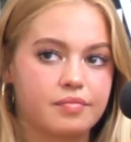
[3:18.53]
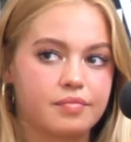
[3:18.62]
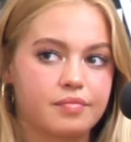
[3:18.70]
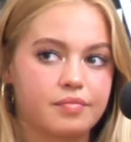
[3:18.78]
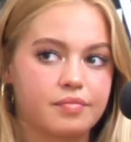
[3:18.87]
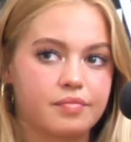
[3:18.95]

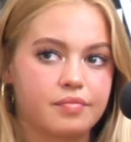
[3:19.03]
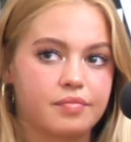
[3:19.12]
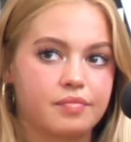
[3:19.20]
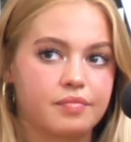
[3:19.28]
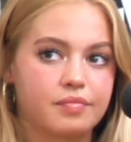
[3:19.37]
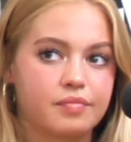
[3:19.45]

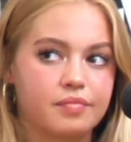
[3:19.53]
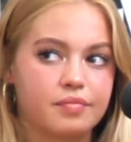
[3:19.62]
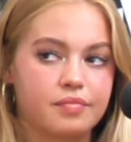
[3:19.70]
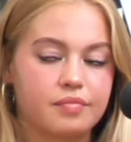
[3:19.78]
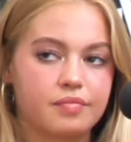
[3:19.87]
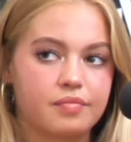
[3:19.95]

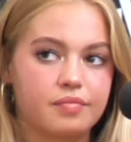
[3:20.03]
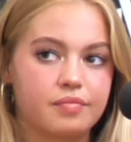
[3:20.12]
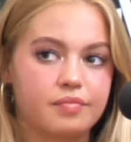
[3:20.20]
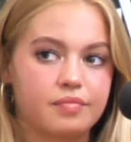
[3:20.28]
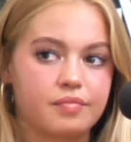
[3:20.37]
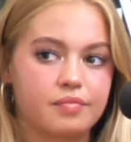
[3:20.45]

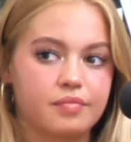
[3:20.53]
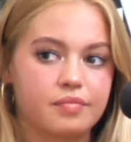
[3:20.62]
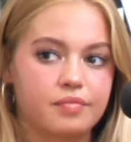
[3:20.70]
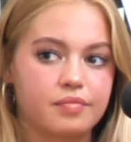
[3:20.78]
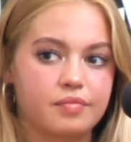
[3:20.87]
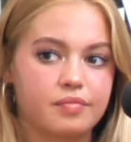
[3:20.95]

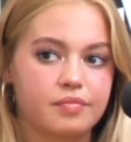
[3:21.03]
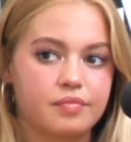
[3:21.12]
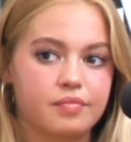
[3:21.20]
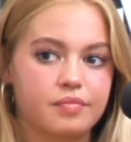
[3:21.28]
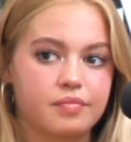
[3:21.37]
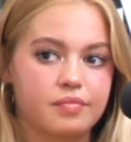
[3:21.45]

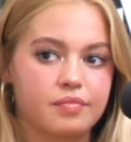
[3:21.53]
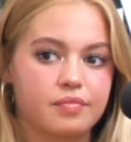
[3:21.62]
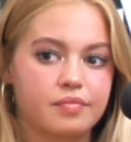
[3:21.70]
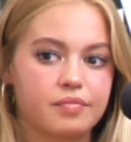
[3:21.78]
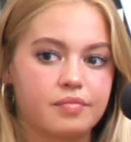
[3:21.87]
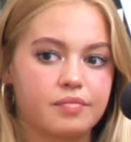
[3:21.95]

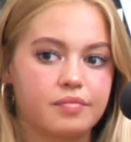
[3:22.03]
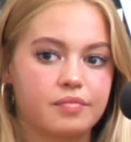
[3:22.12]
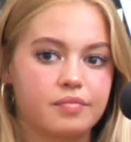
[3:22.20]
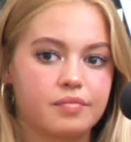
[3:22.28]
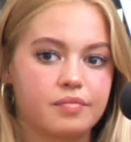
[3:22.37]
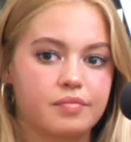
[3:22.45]

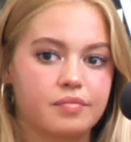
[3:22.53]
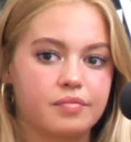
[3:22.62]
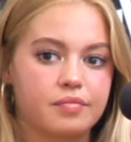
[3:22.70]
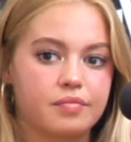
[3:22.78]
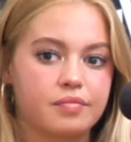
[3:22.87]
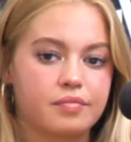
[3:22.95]

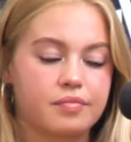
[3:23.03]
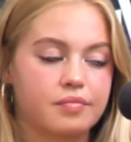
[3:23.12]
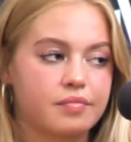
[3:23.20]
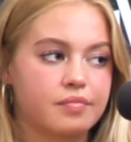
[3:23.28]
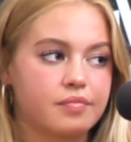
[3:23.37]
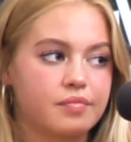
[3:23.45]

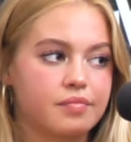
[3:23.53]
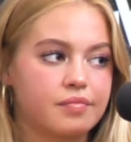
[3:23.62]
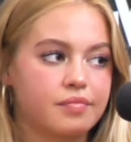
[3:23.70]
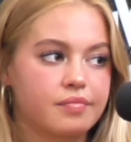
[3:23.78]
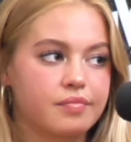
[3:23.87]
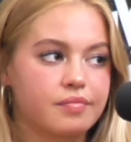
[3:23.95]

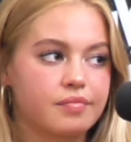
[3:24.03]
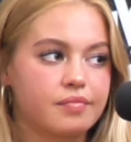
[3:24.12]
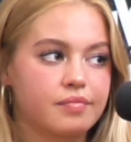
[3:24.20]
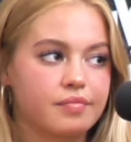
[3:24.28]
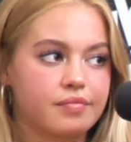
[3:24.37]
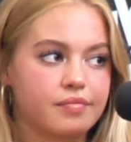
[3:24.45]

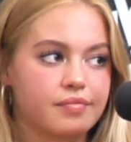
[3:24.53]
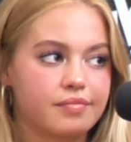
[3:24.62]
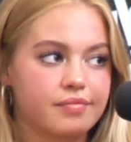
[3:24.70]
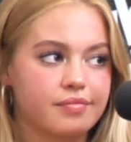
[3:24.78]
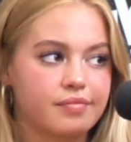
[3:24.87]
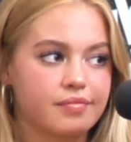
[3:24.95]

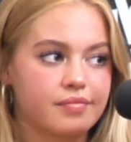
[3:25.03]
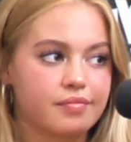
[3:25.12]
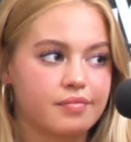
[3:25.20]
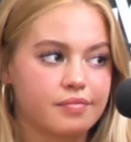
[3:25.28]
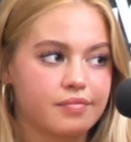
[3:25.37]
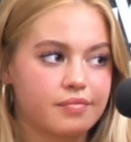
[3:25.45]

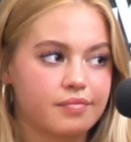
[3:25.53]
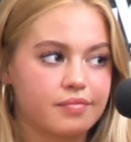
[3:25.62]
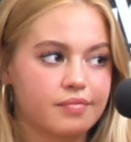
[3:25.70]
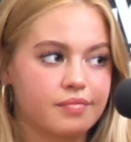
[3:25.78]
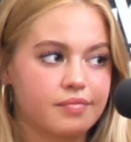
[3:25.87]
(silent)